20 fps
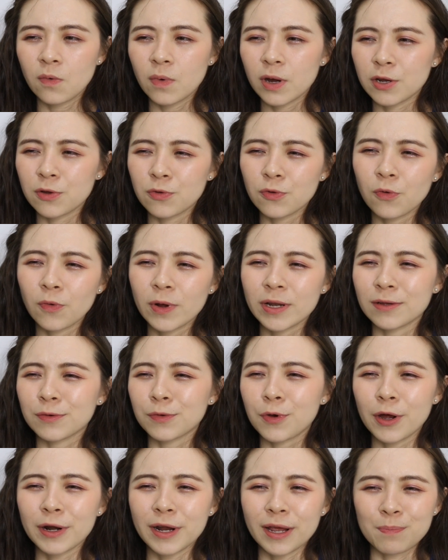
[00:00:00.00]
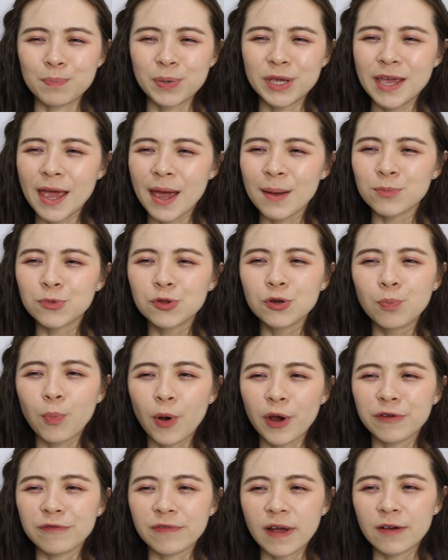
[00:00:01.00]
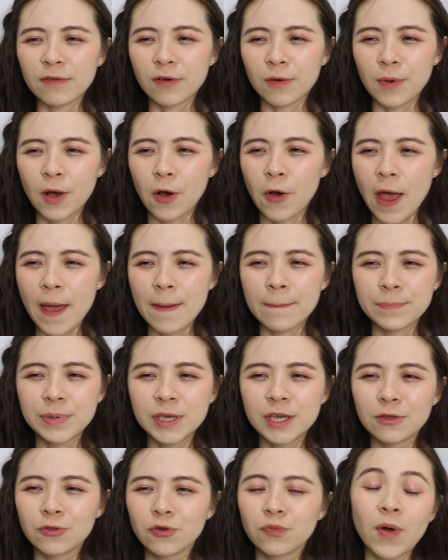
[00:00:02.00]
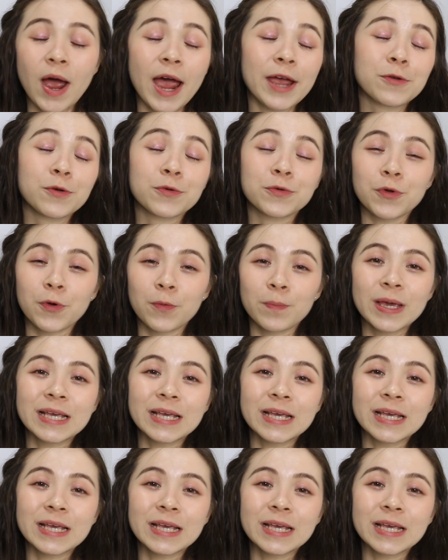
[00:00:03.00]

I don't know what they call that, PM 2.5 or MP 2, I don't know.